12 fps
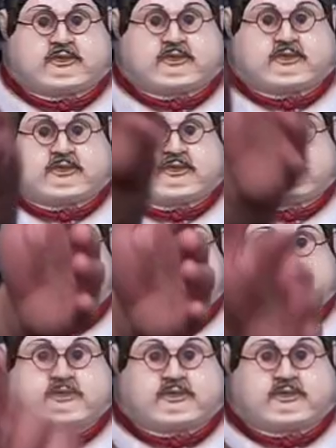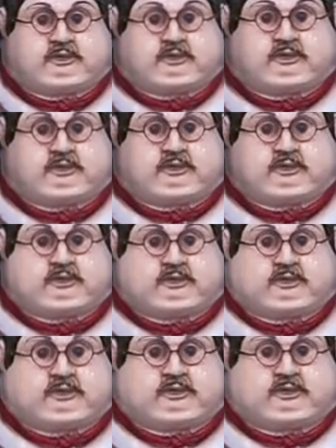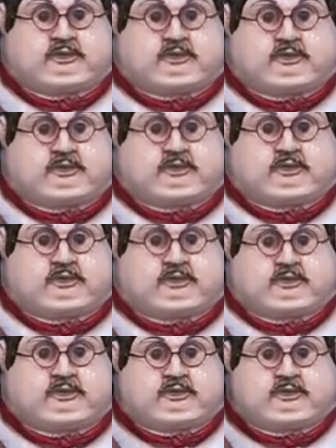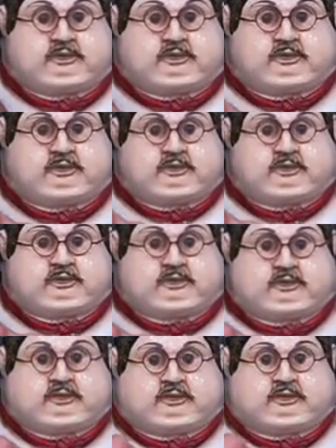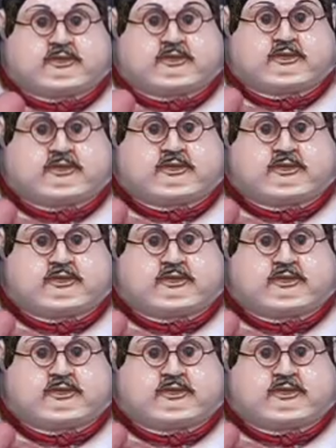This person isn't speaking.